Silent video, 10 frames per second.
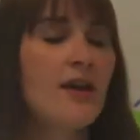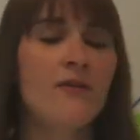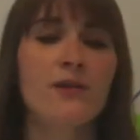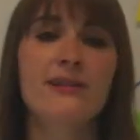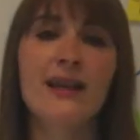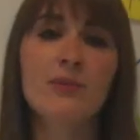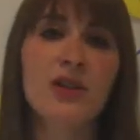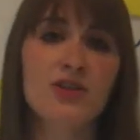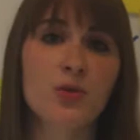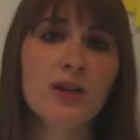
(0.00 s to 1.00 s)
For example,
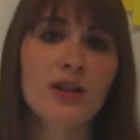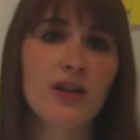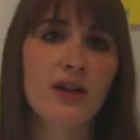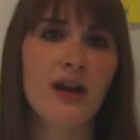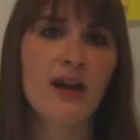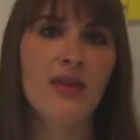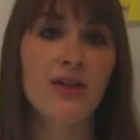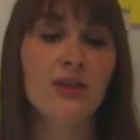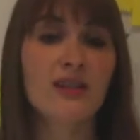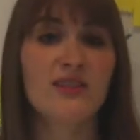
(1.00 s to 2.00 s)
on Twitter,
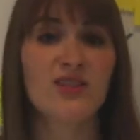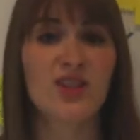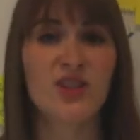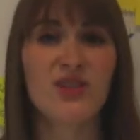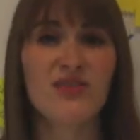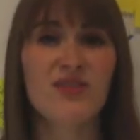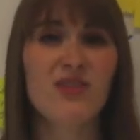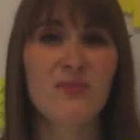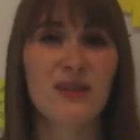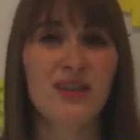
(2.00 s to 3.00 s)
their lists are
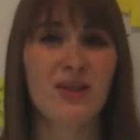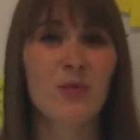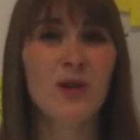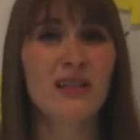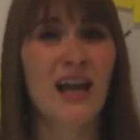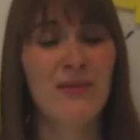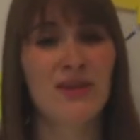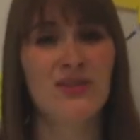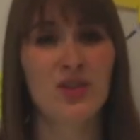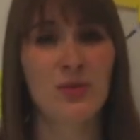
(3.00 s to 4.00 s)
useful, but they're more
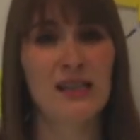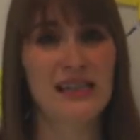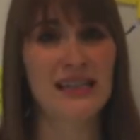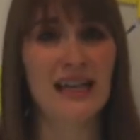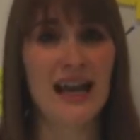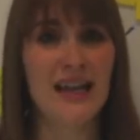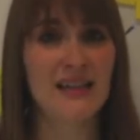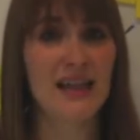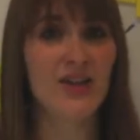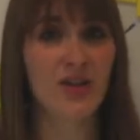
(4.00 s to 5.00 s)
time-consuming to get at
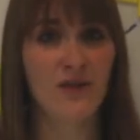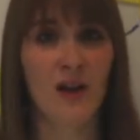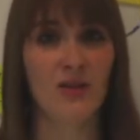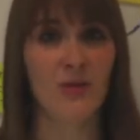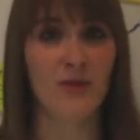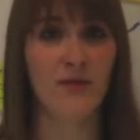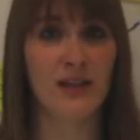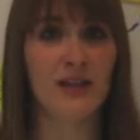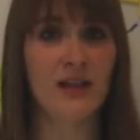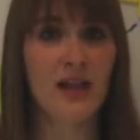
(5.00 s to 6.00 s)
than your follower
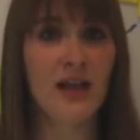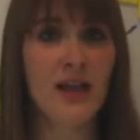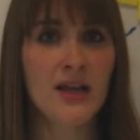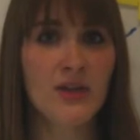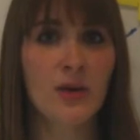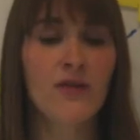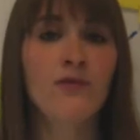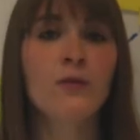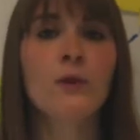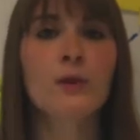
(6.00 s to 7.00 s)
feed. So if you're
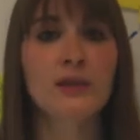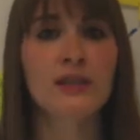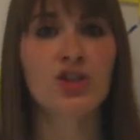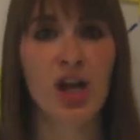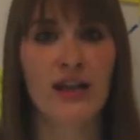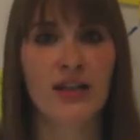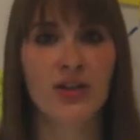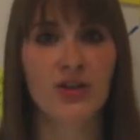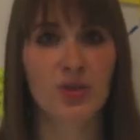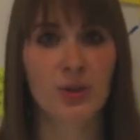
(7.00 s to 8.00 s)
frequently checking
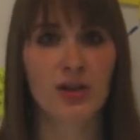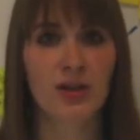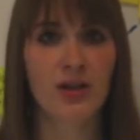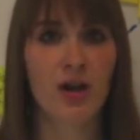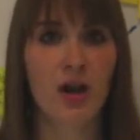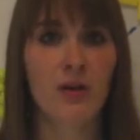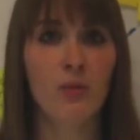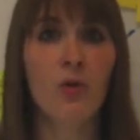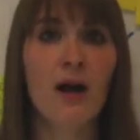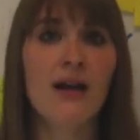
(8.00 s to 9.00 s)
your Twitter on
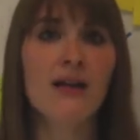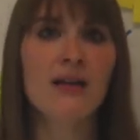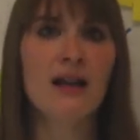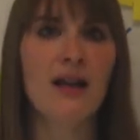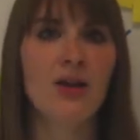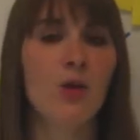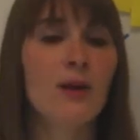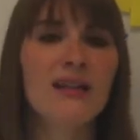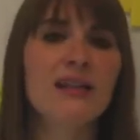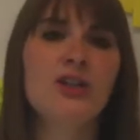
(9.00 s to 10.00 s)
mobile,
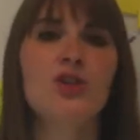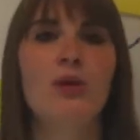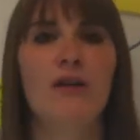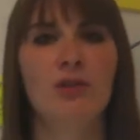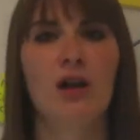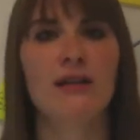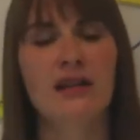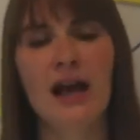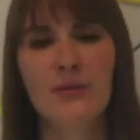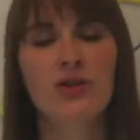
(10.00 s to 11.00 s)
quickly you don't have a lot of
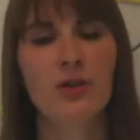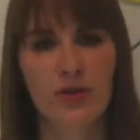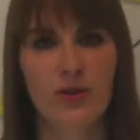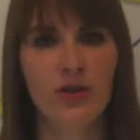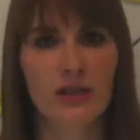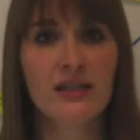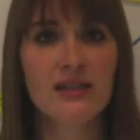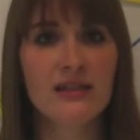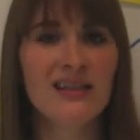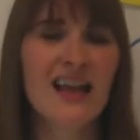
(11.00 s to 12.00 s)
time to go through your
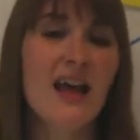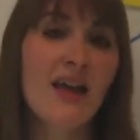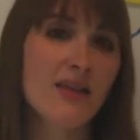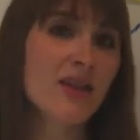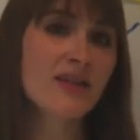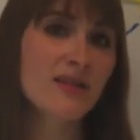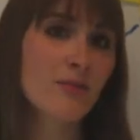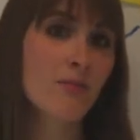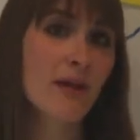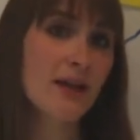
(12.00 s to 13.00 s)
lists, this
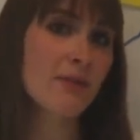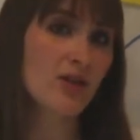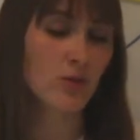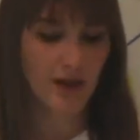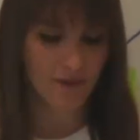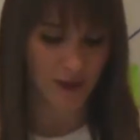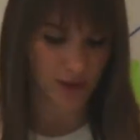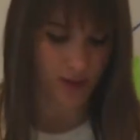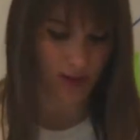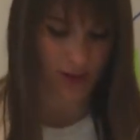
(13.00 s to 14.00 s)
may be the way for
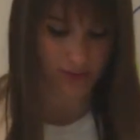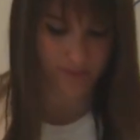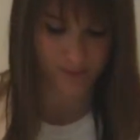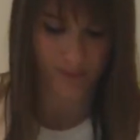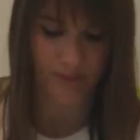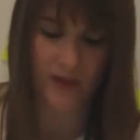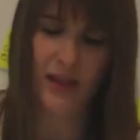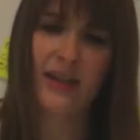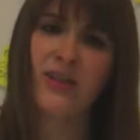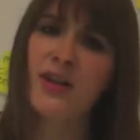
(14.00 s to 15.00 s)
you to go.
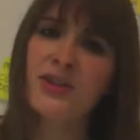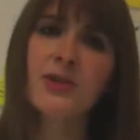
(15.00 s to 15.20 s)
It's also